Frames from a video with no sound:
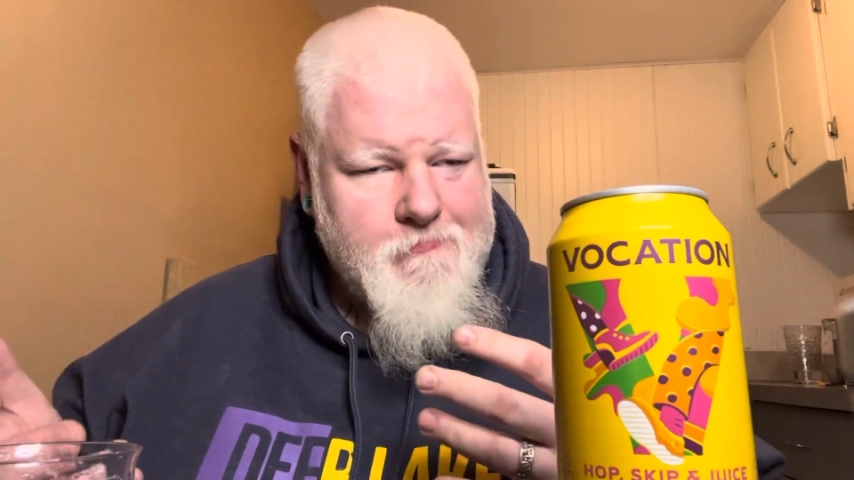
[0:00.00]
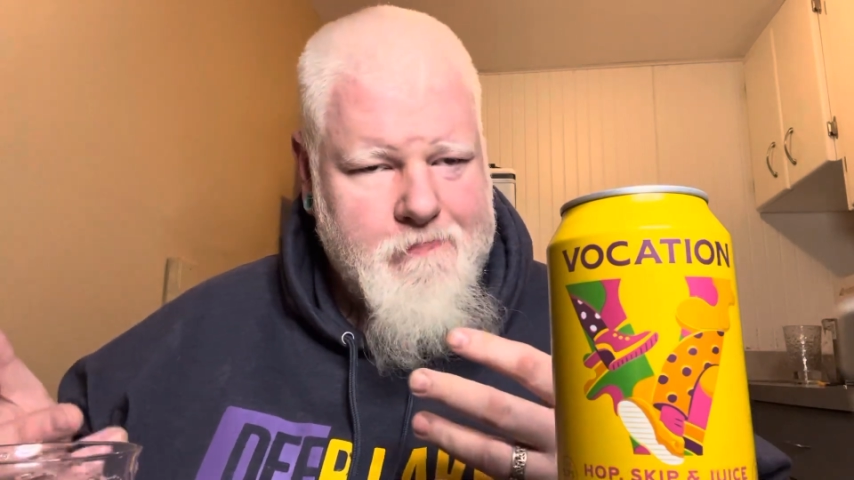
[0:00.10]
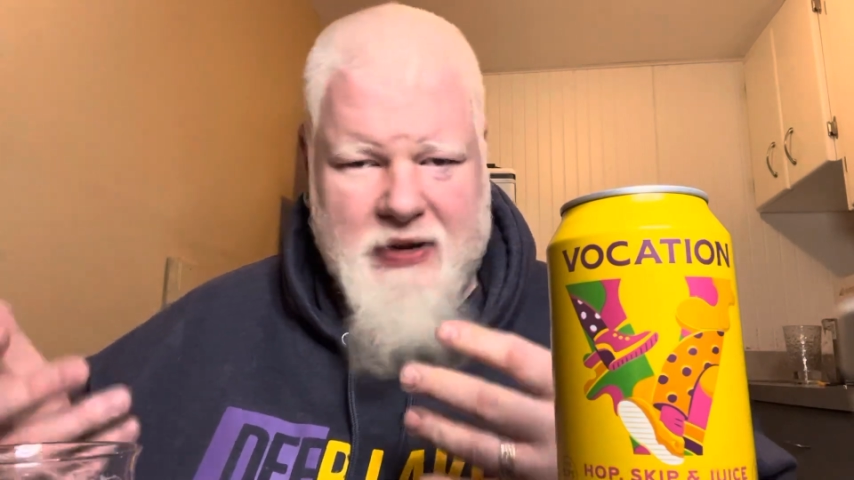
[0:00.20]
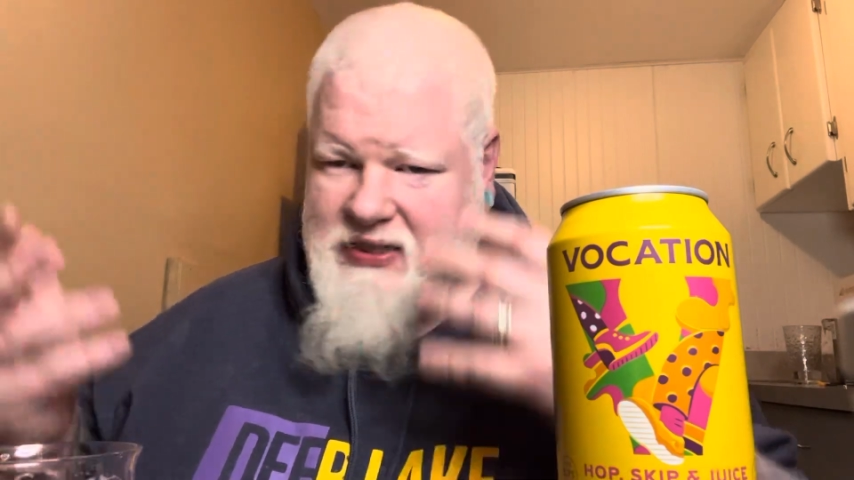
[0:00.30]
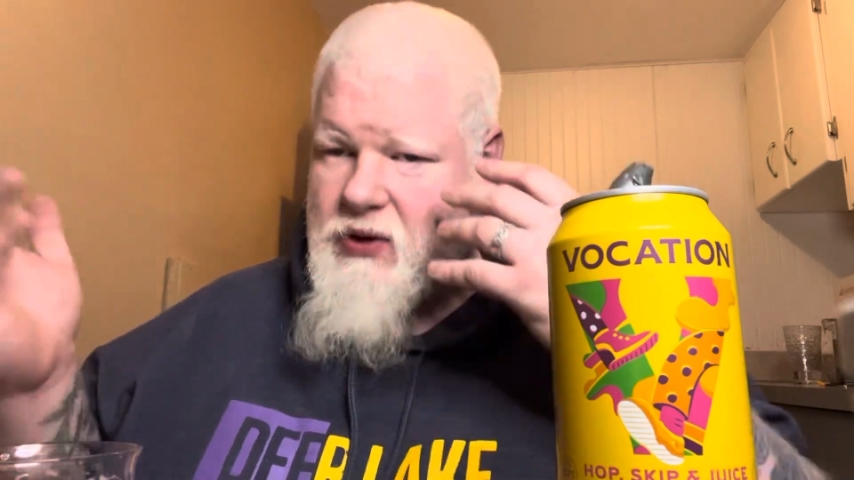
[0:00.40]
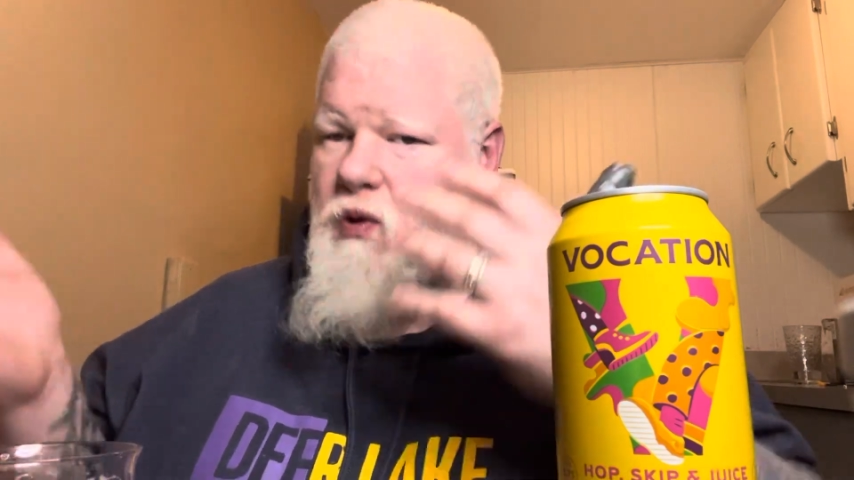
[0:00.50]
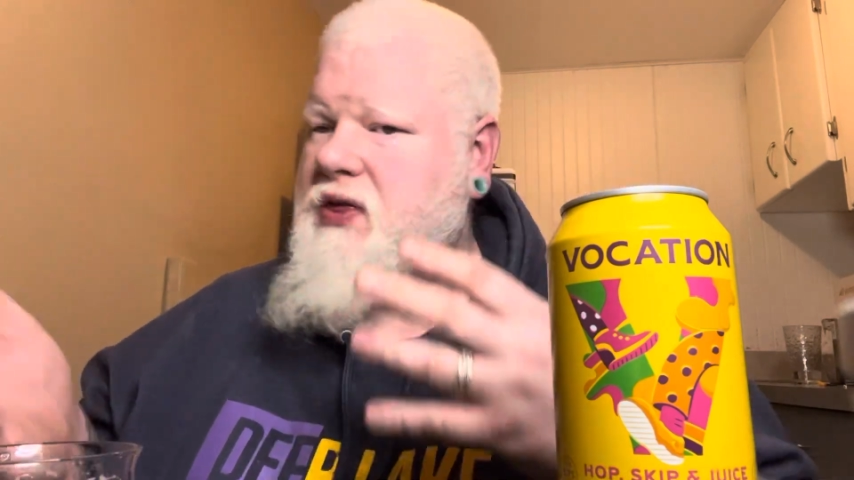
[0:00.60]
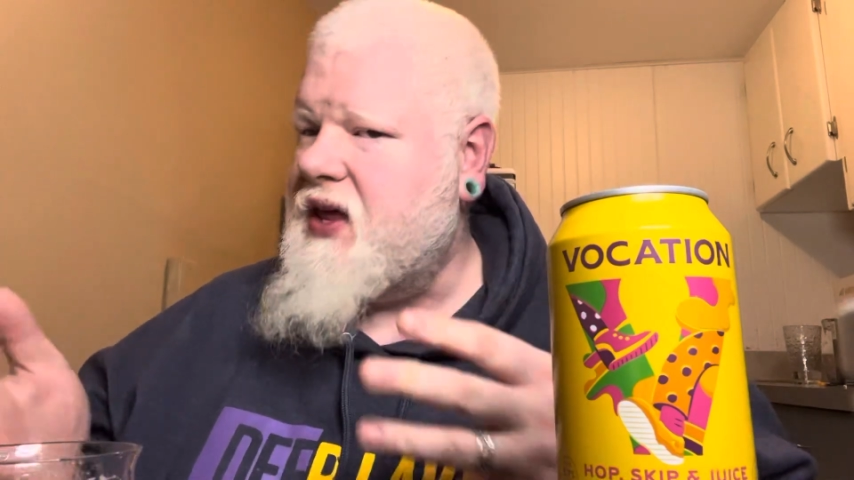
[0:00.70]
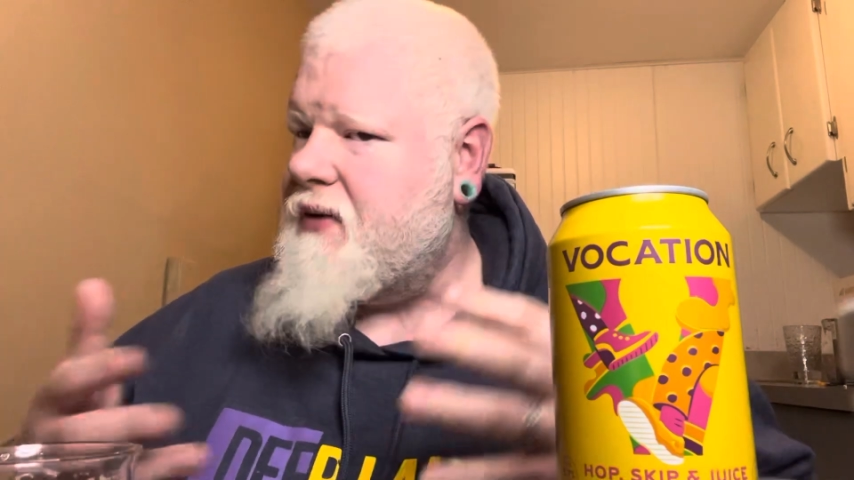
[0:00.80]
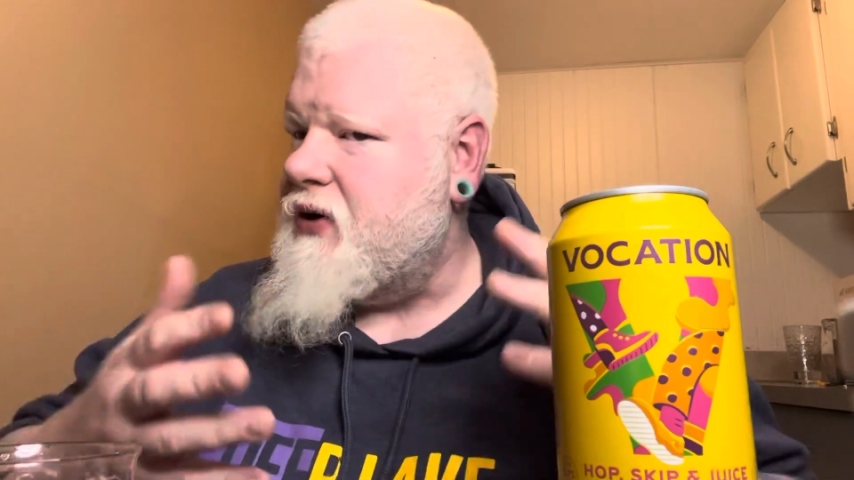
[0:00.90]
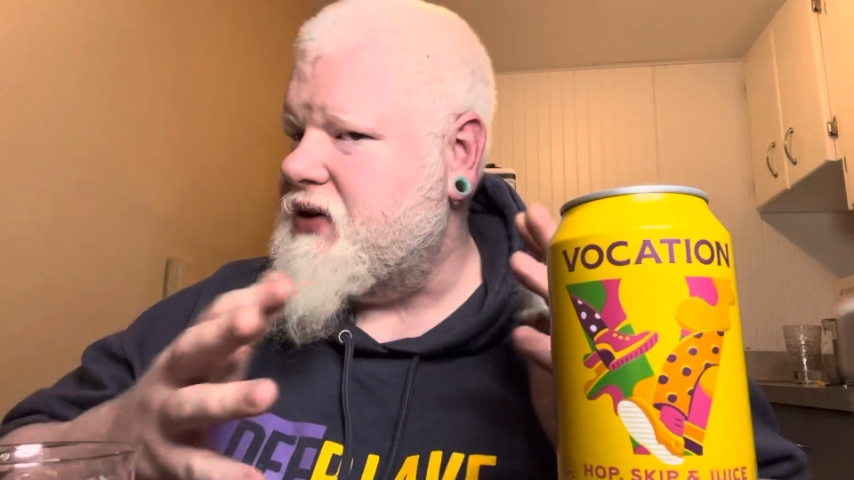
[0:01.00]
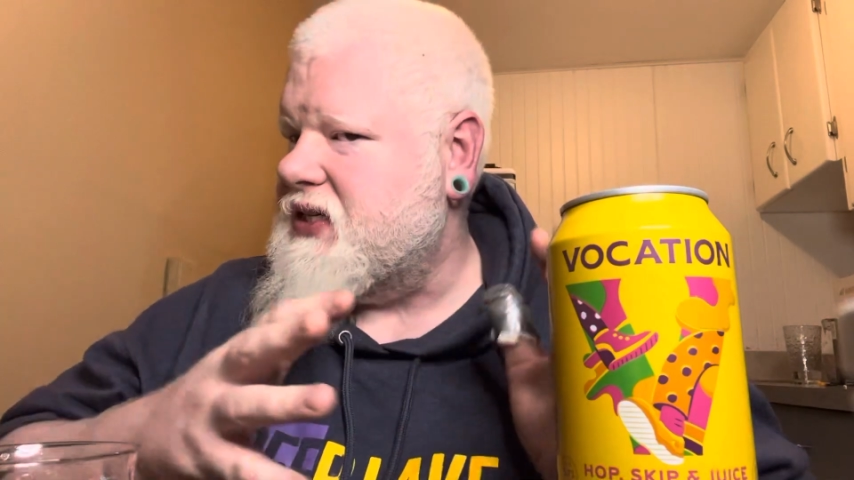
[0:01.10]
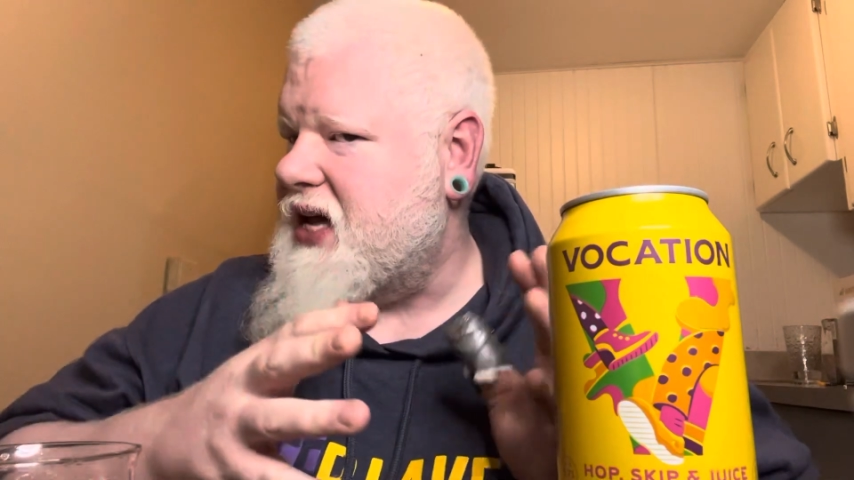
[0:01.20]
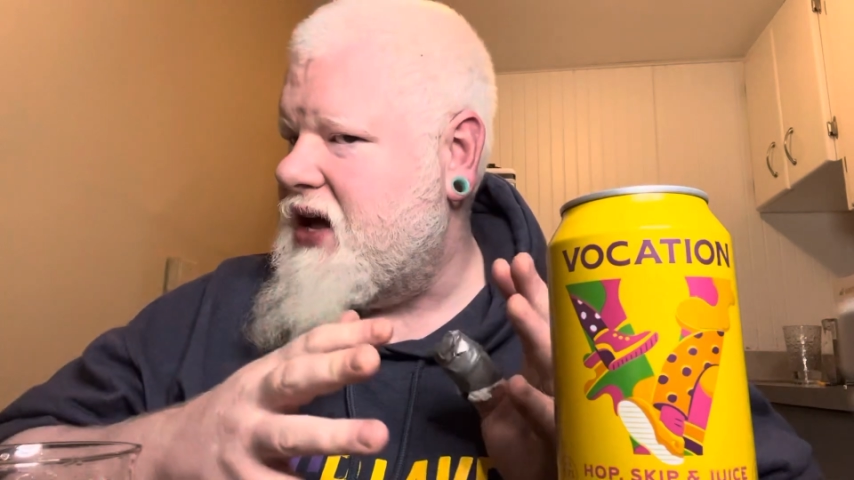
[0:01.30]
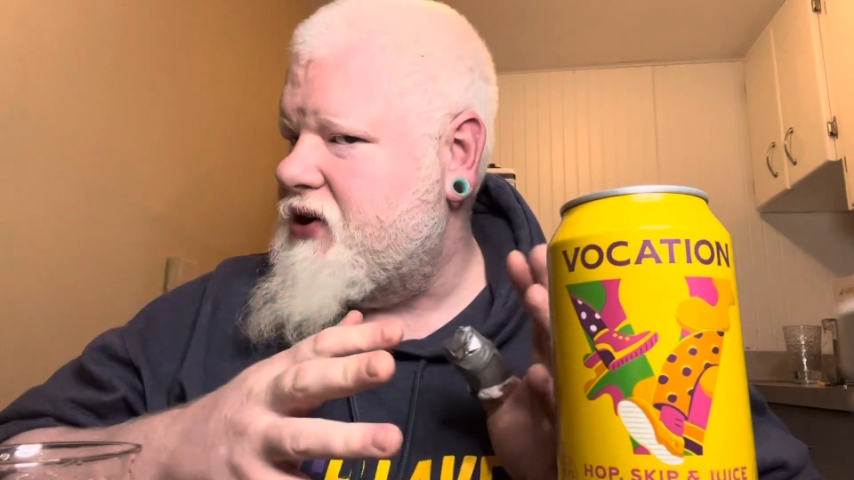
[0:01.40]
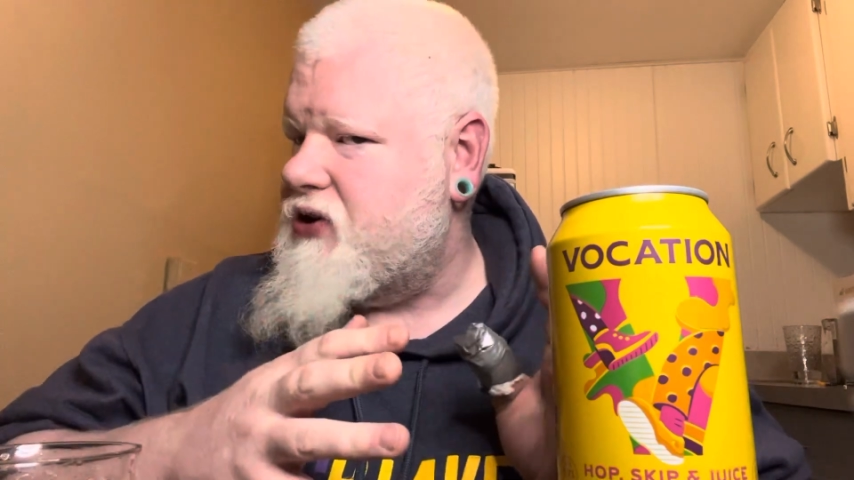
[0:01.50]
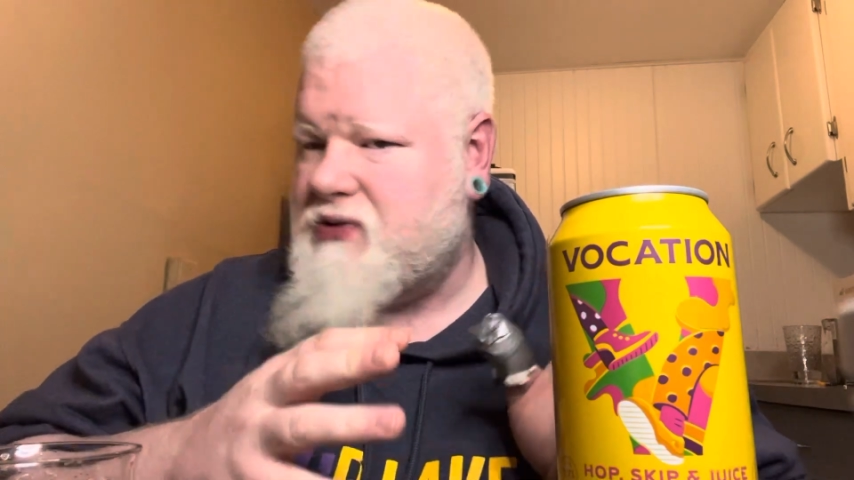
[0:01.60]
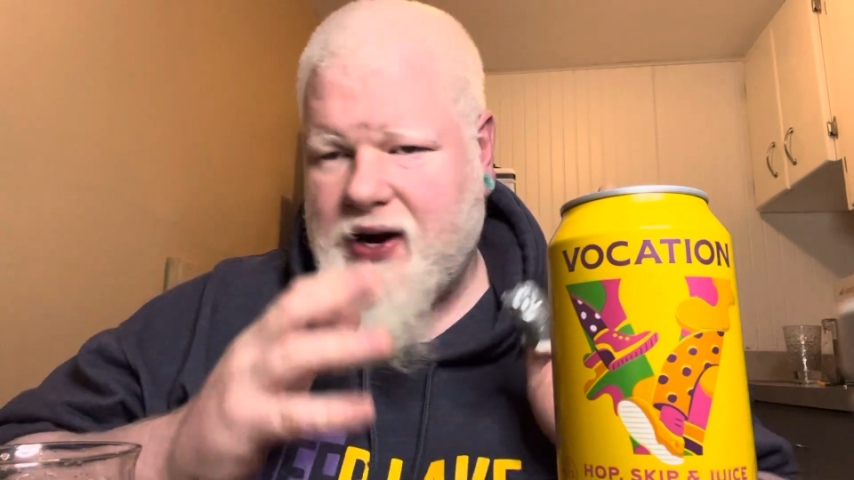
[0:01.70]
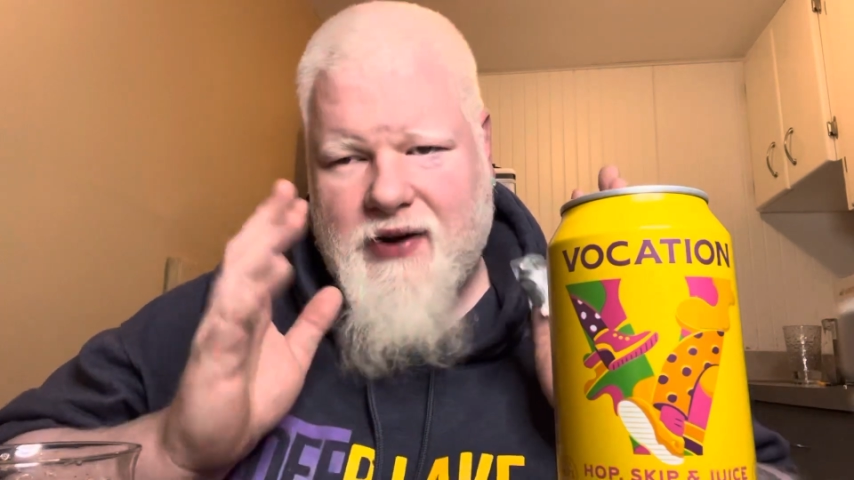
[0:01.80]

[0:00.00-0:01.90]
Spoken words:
That's the one thing about these calendars, right?